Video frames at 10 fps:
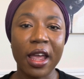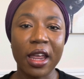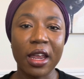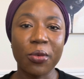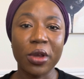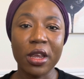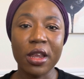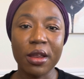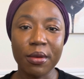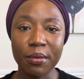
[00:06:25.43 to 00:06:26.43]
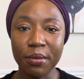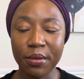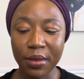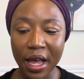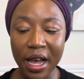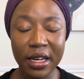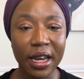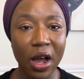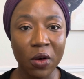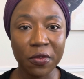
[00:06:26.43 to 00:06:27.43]
we had an
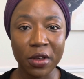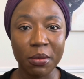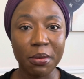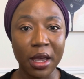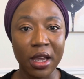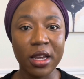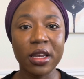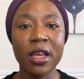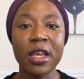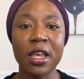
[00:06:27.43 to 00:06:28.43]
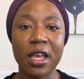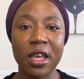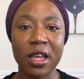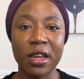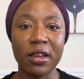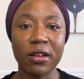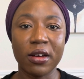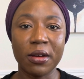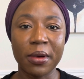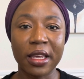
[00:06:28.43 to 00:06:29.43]
outfit made, and
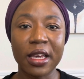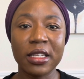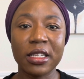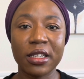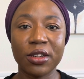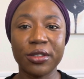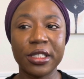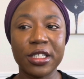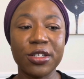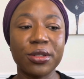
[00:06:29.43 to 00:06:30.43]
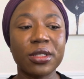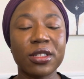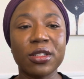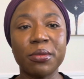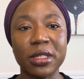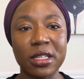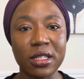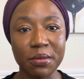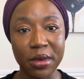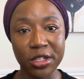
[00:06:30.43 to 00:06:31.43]
I guess they had already used somebody's
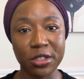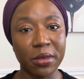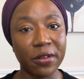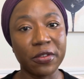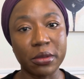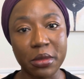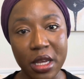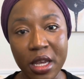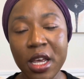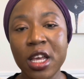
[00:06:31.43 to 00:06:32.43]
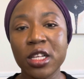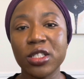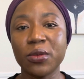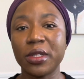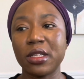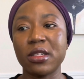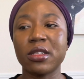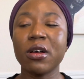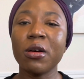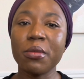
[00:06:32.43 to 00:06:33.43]
measurement for me. So when they saw
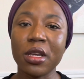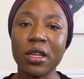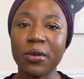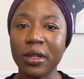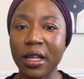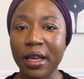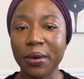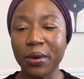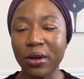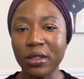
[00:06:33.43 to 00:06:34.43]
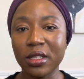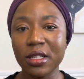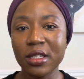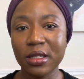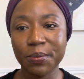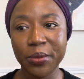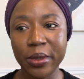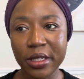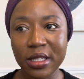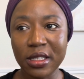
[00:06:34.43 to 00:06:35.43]
me, they were like, well, this
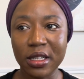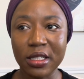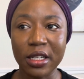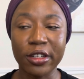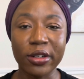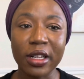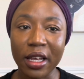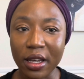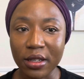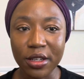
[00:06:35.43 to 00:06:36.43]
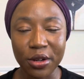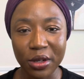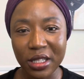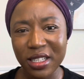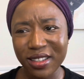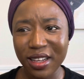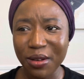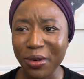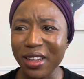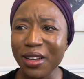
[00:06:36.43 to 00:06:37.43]
person doesn't look like, you know, it's either whether
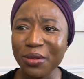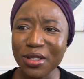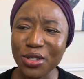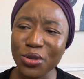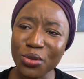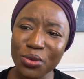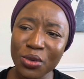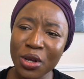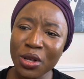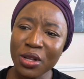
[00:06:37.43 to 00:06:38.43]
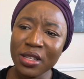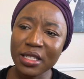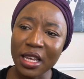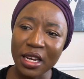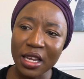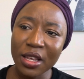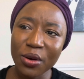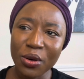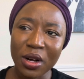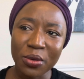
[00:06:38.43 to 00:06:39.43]
I was too skinny or I
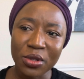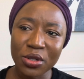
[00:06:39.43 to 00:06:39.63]
was